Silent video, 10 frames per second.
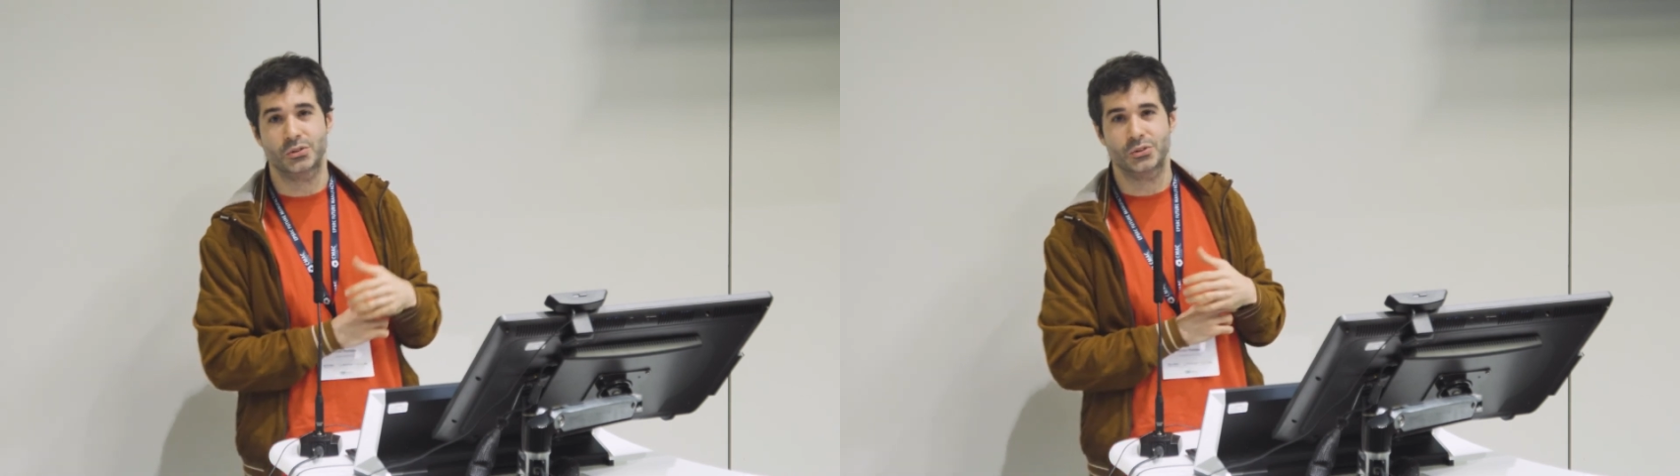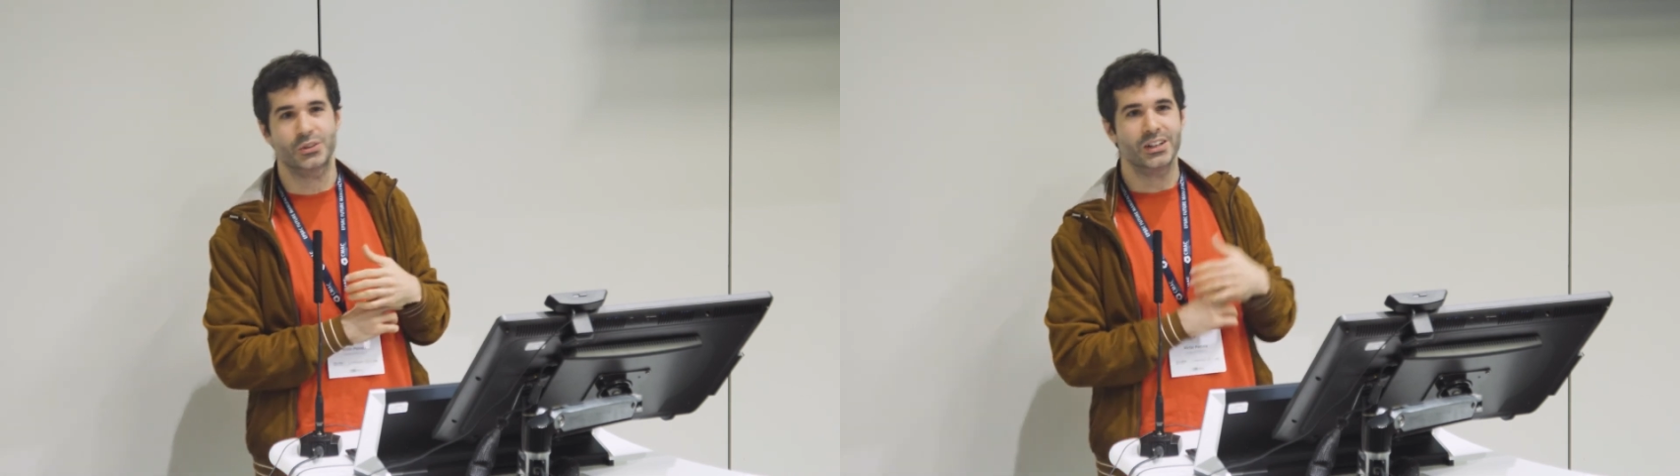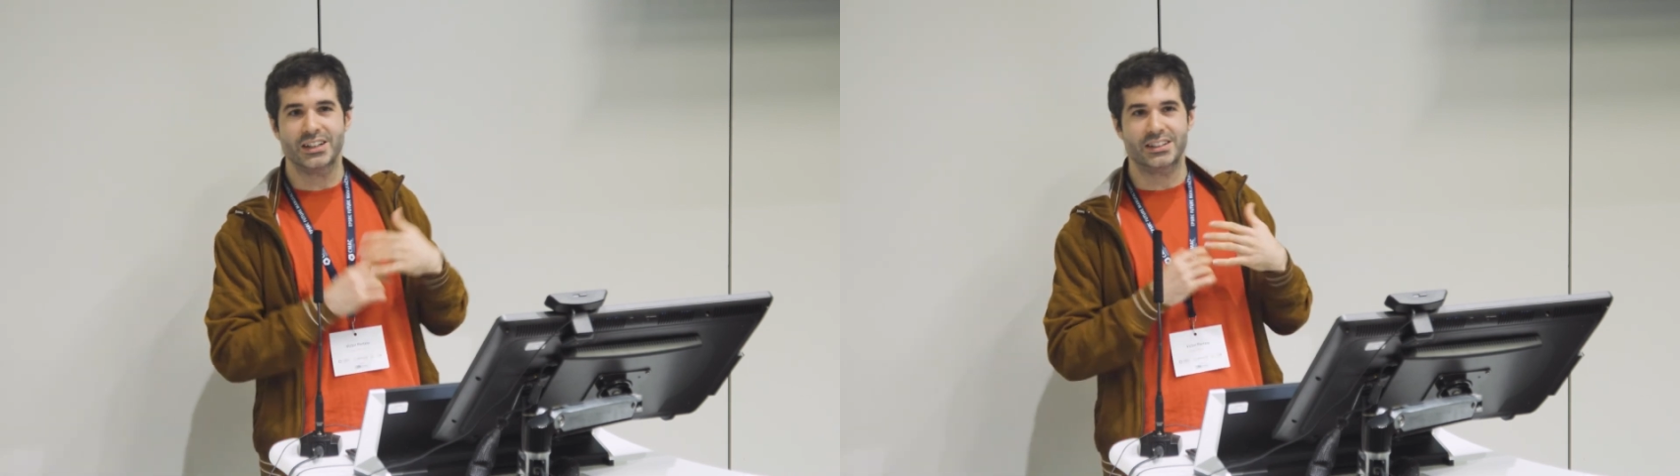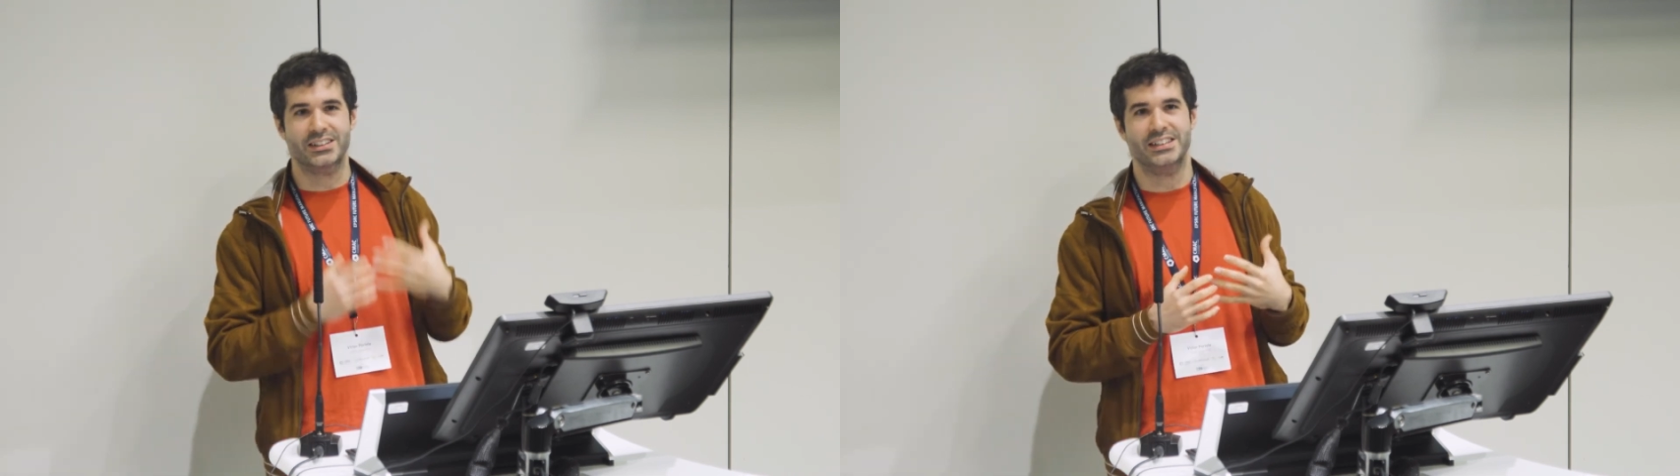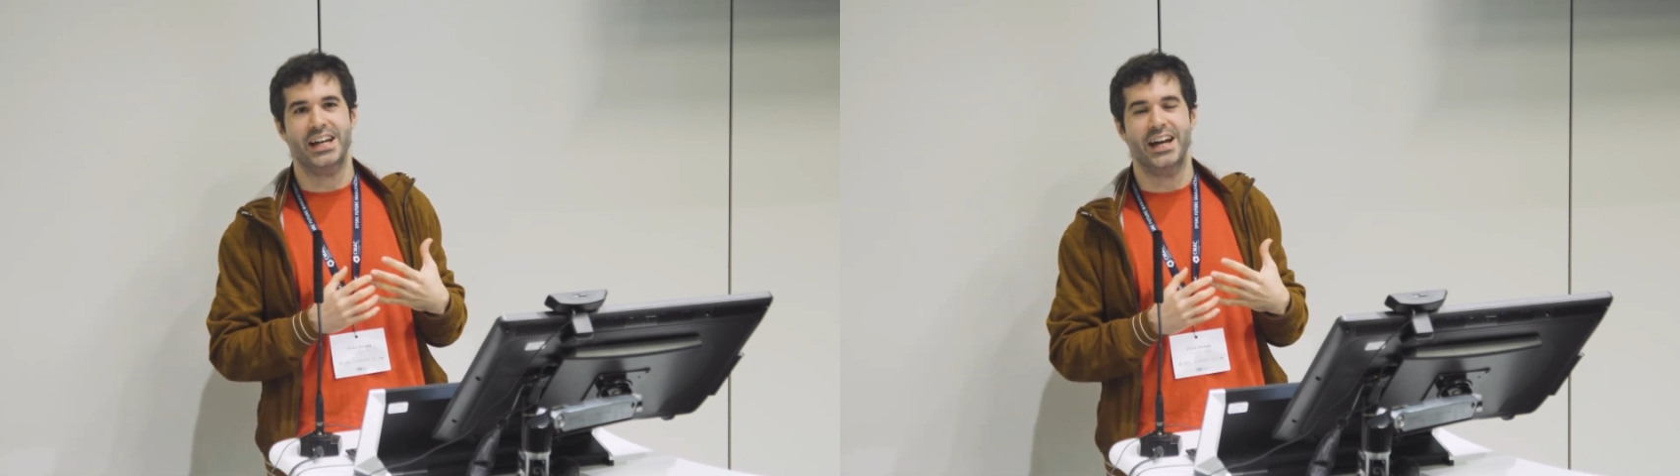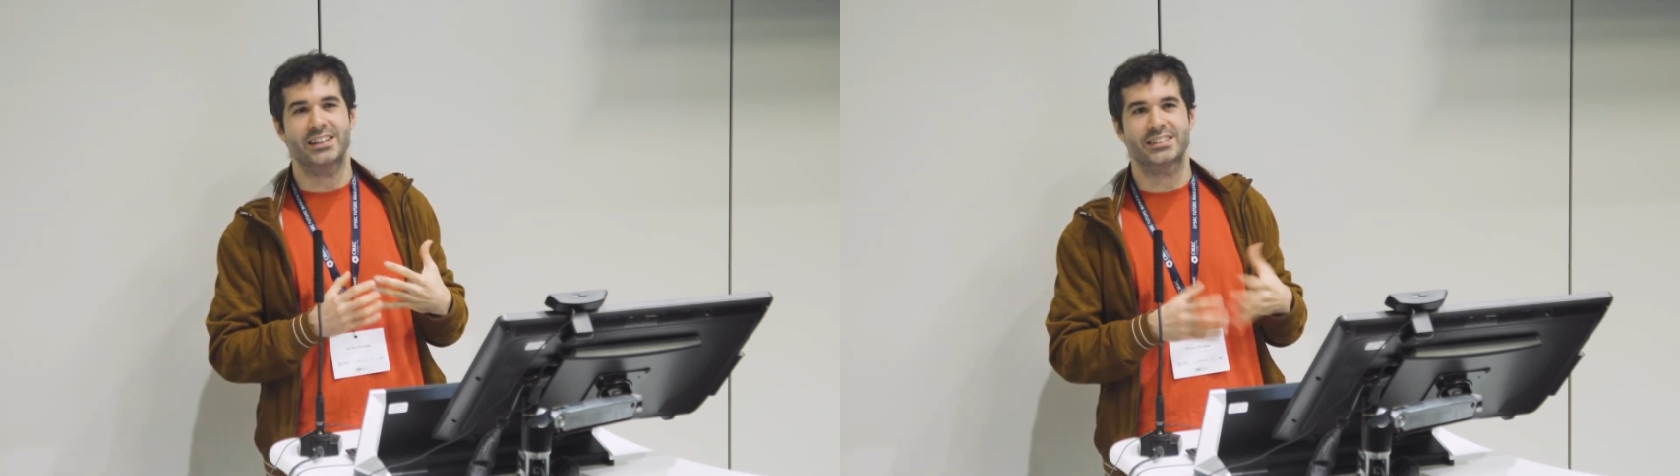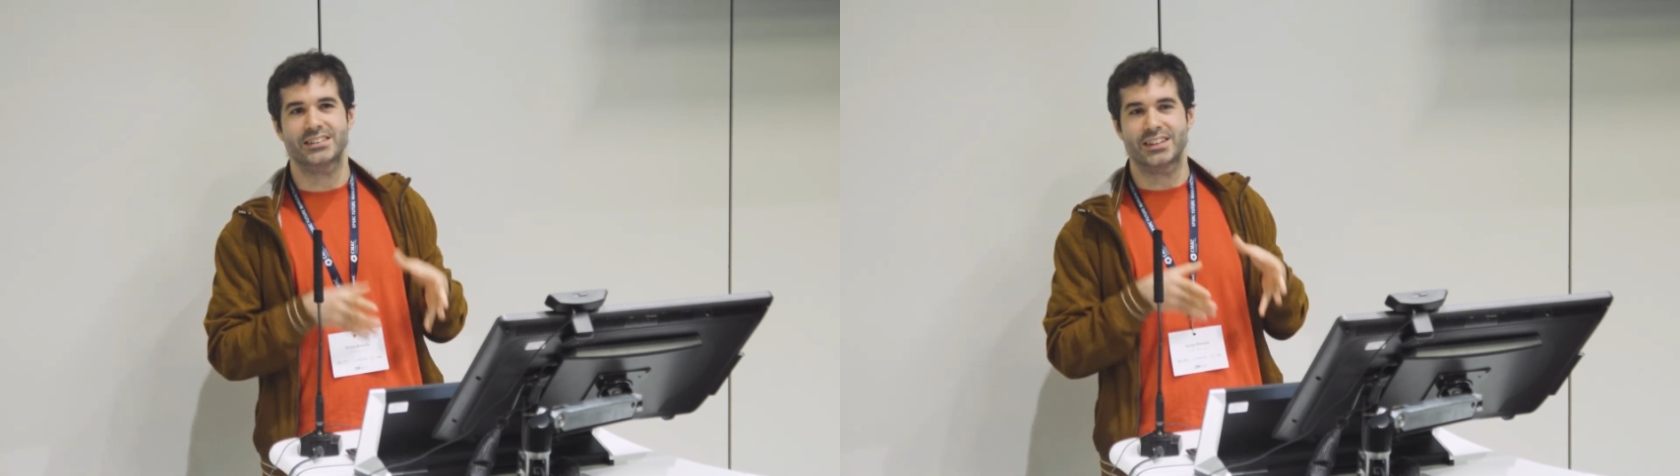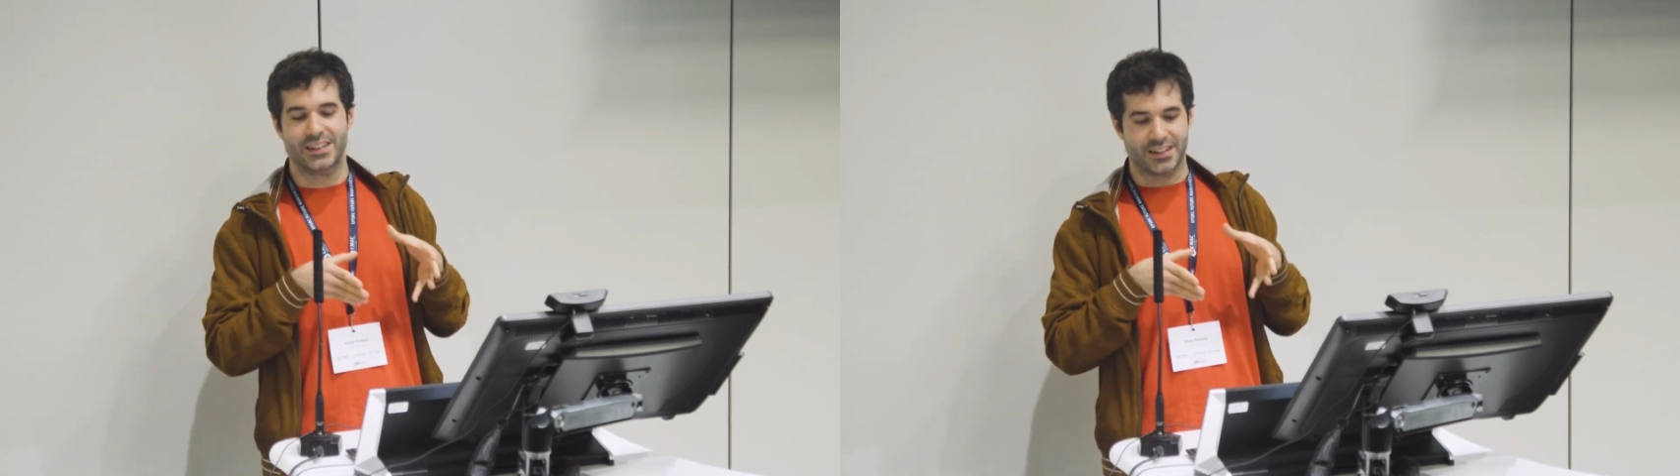to create